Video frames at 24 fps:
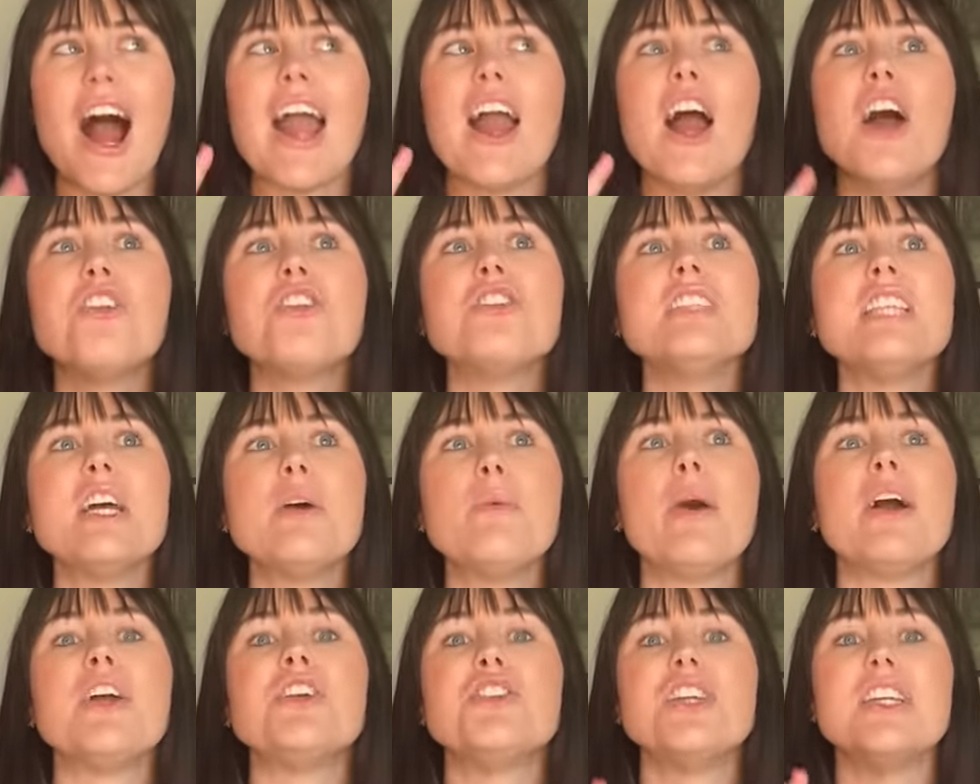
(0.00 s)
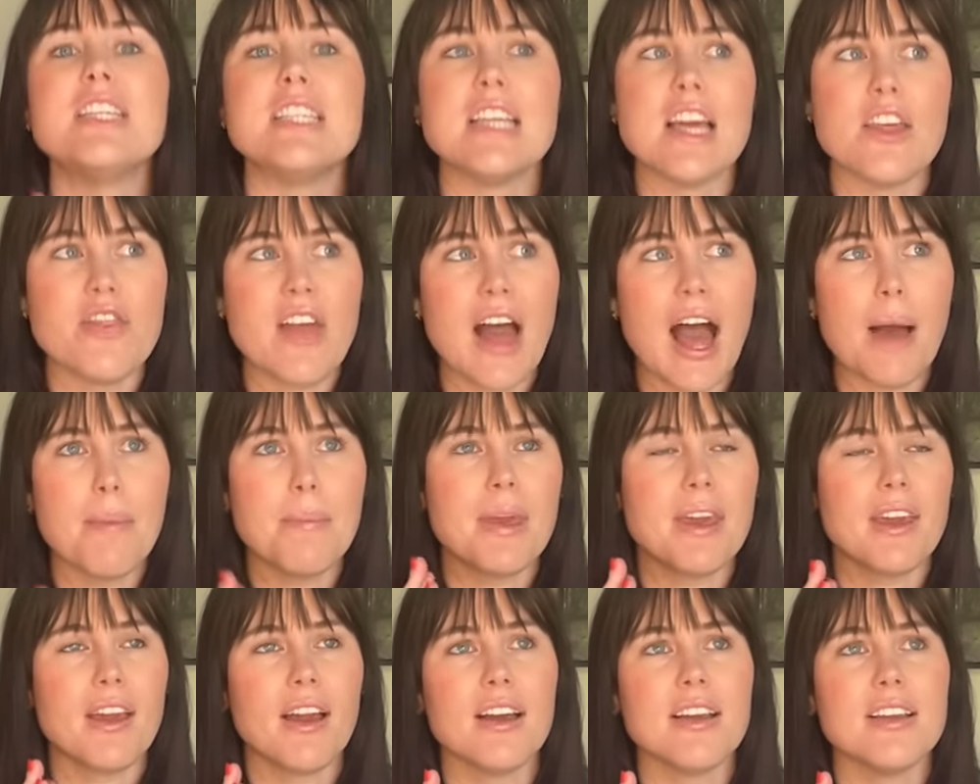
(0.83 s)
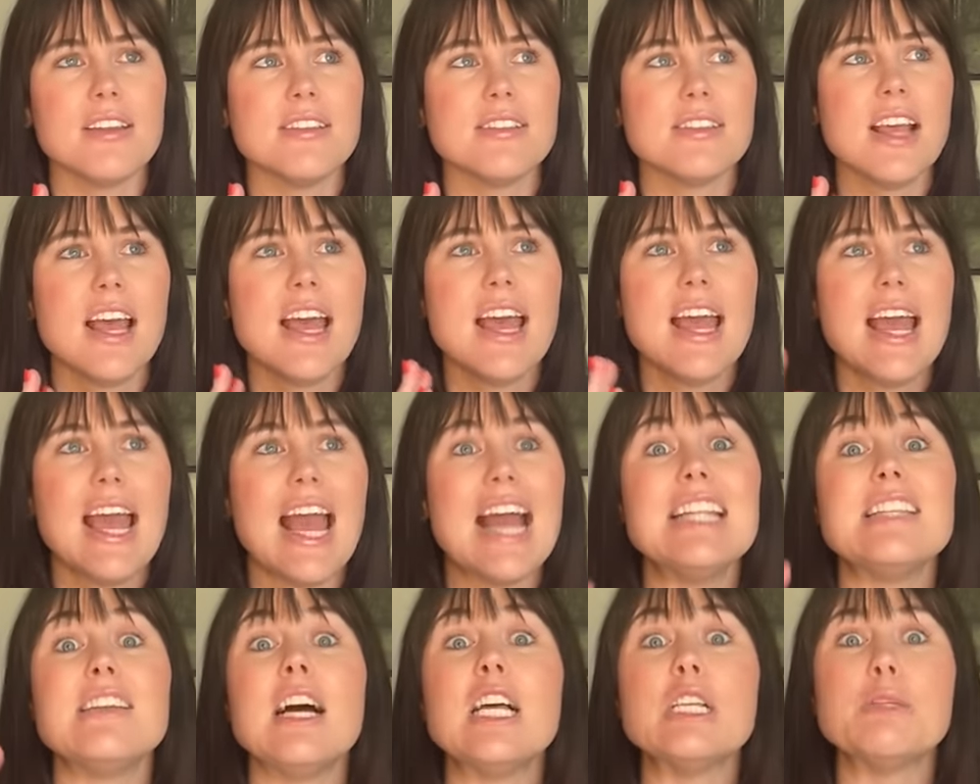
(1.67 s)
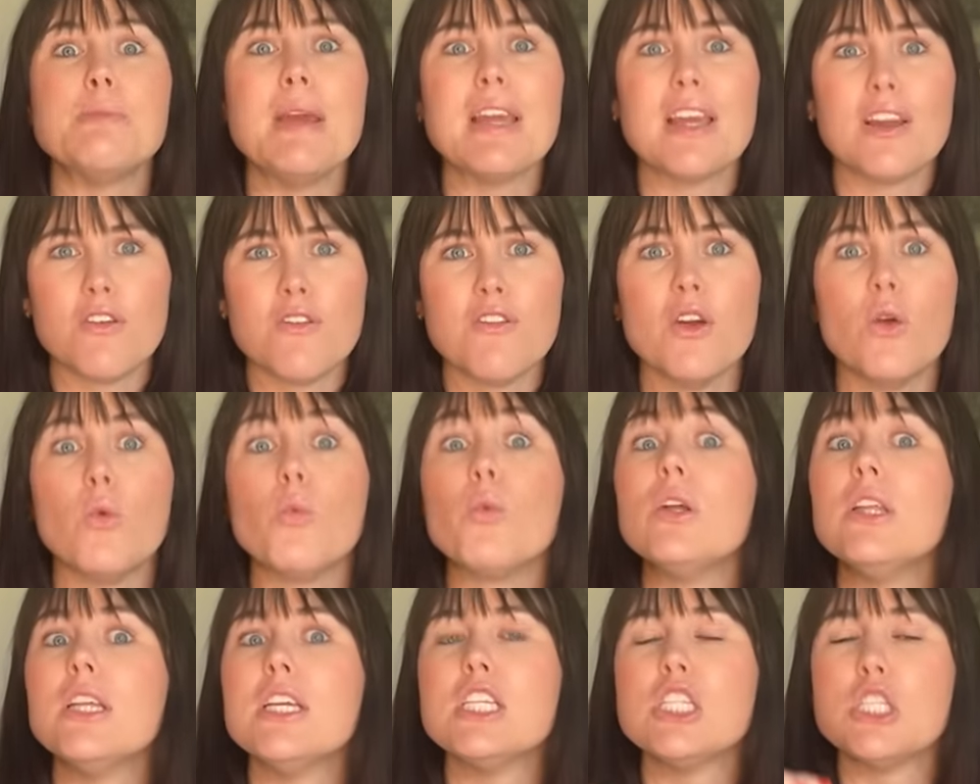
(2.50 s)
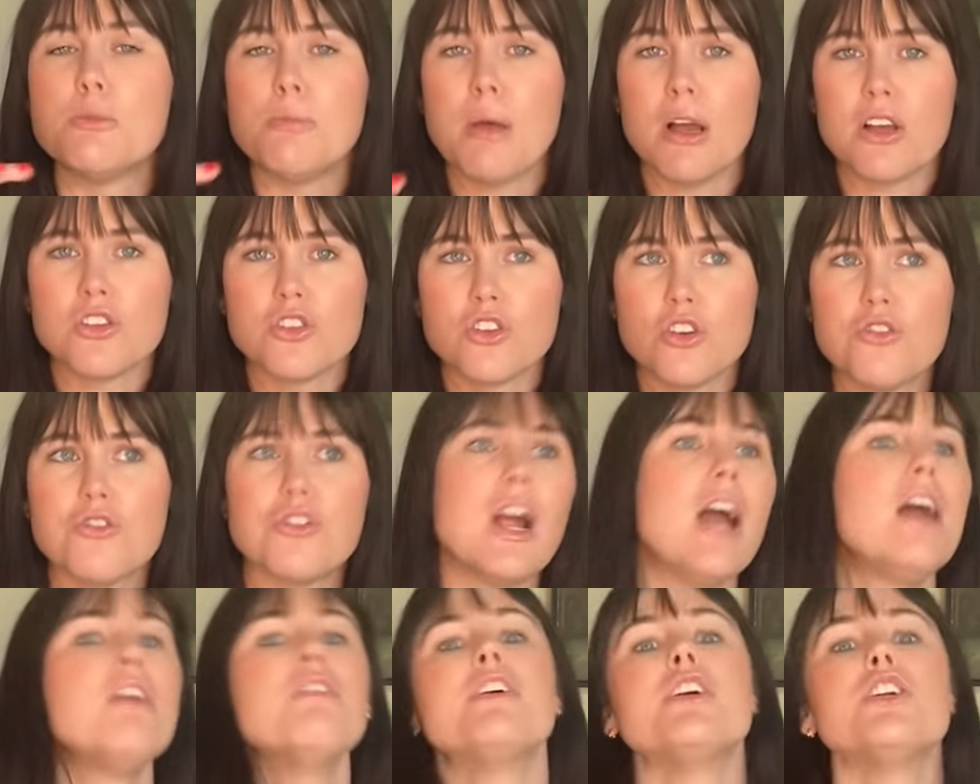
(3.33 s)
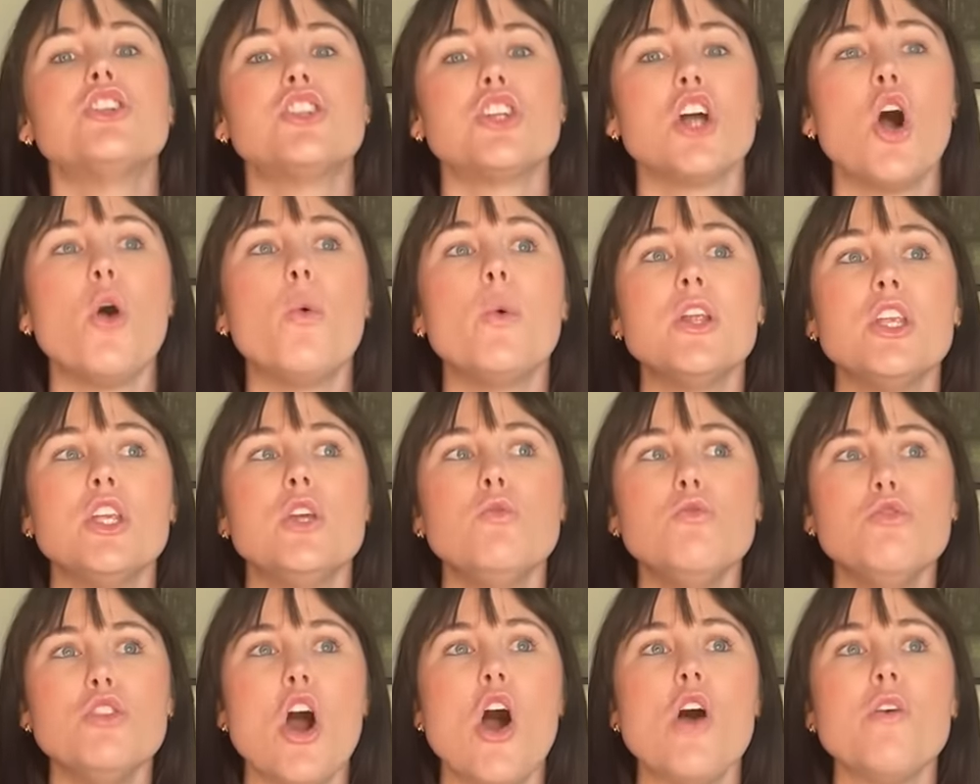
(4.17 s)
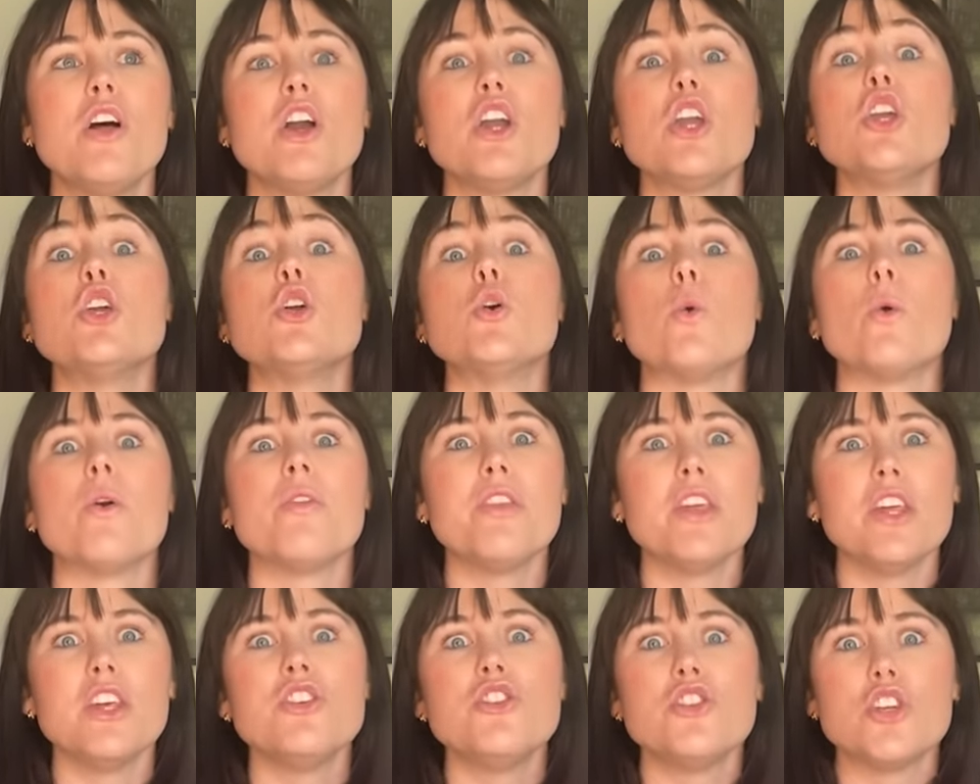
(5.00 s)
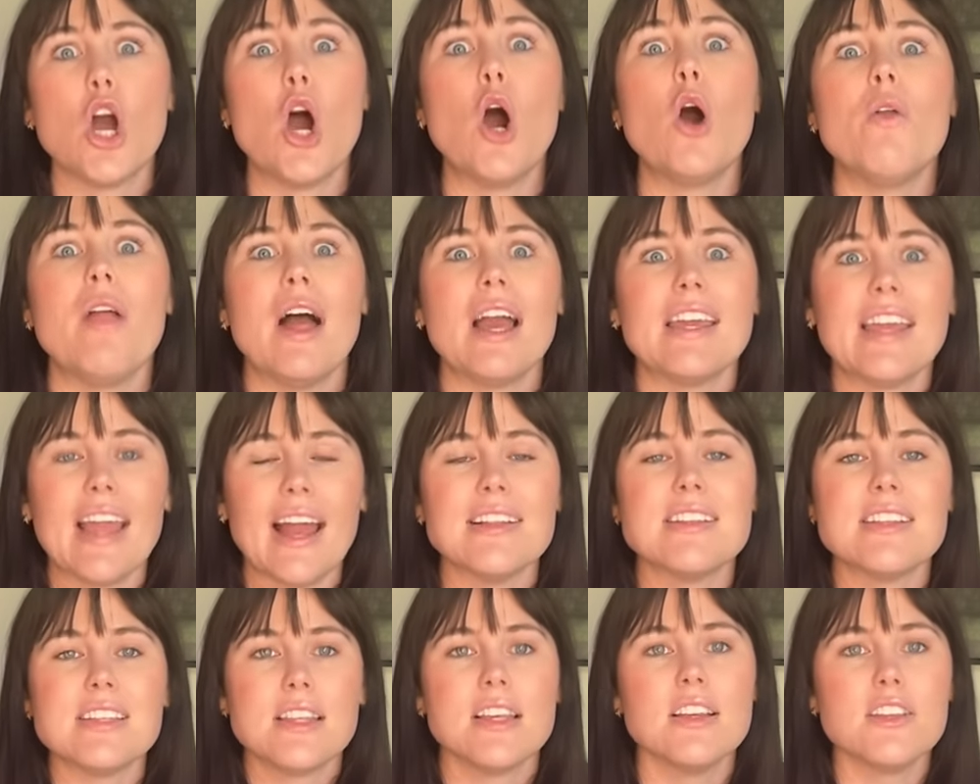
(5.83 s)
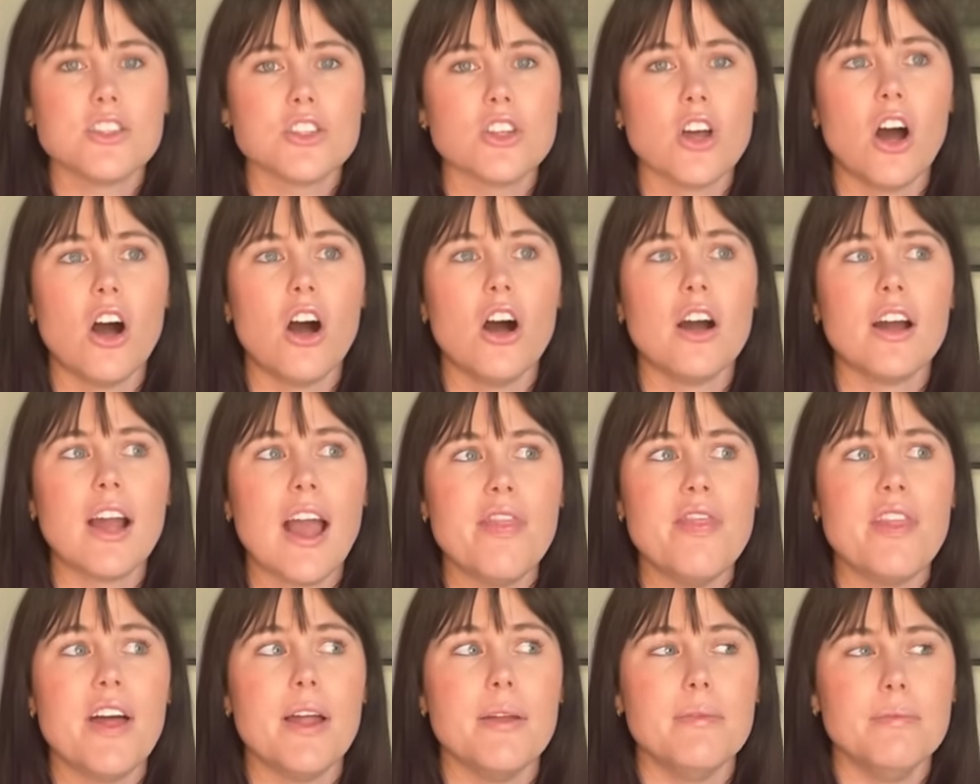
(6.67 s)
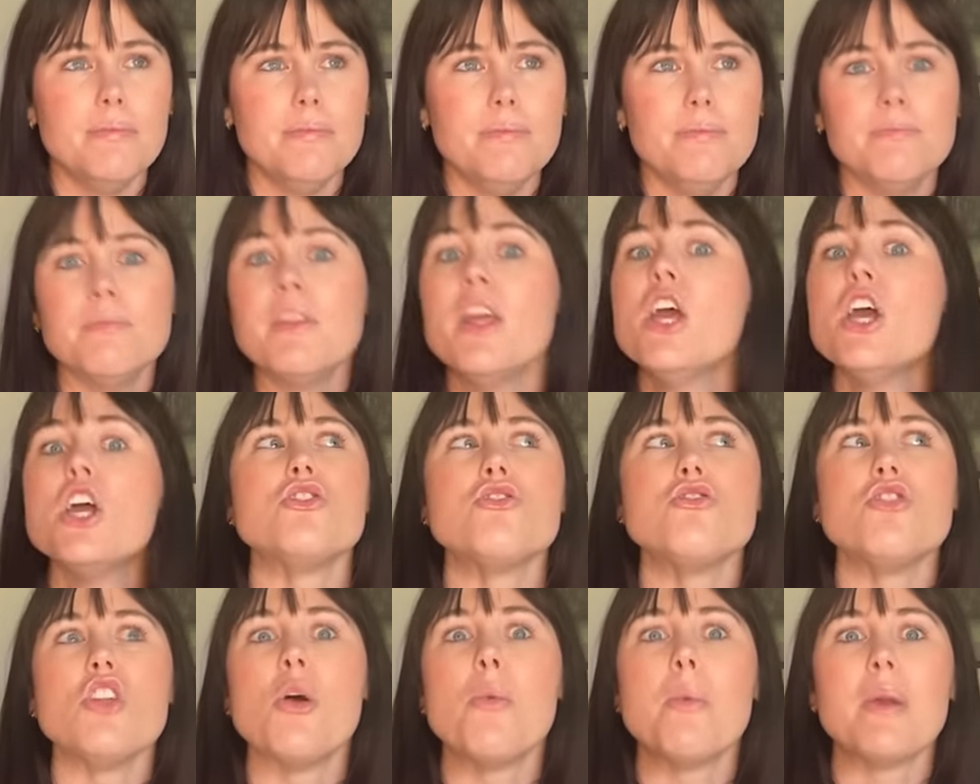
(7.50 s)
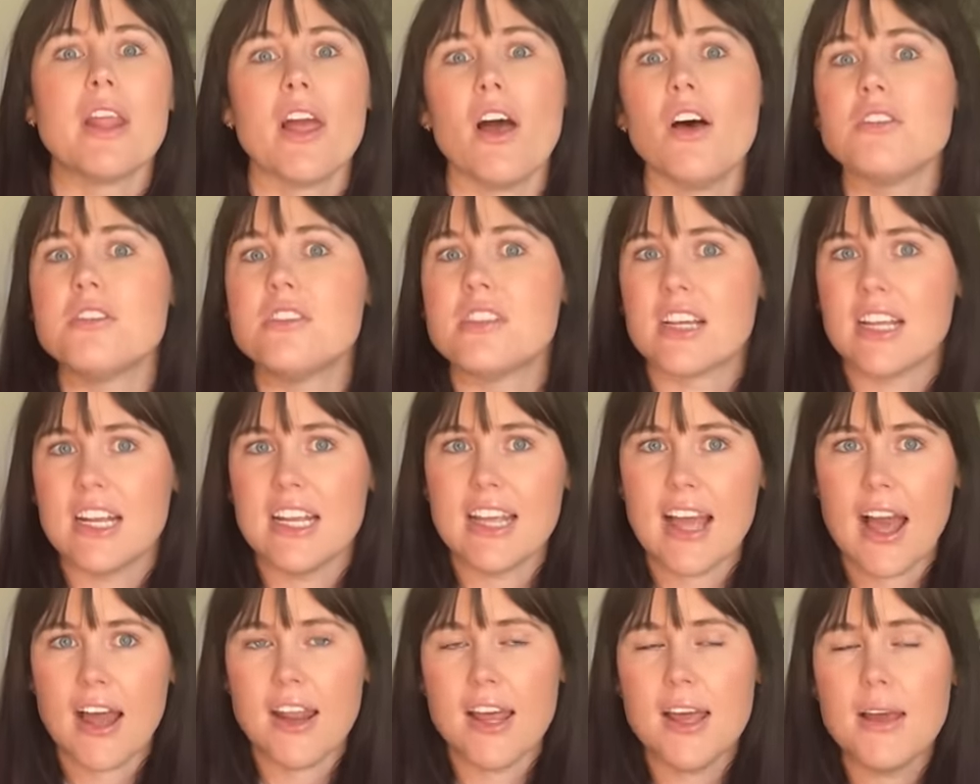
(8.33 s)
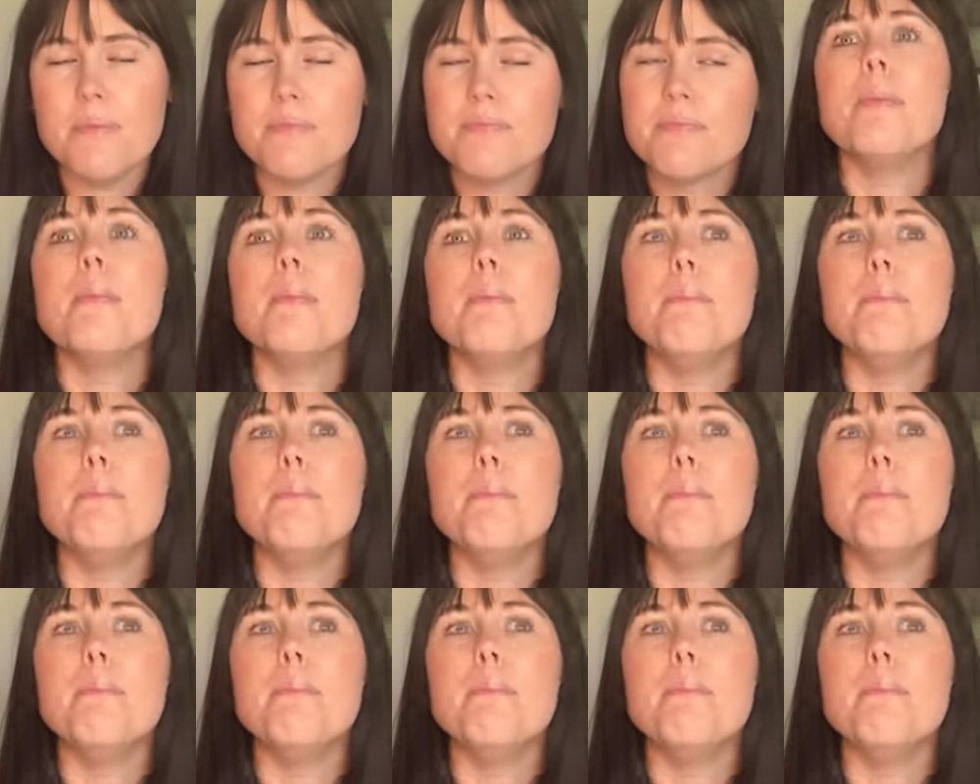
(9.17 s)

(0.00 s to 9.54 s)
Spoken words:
I understand why she did that, because it does make it feel really special for every show when you know that you're the show that gets this song and then nobody else is gonna get it.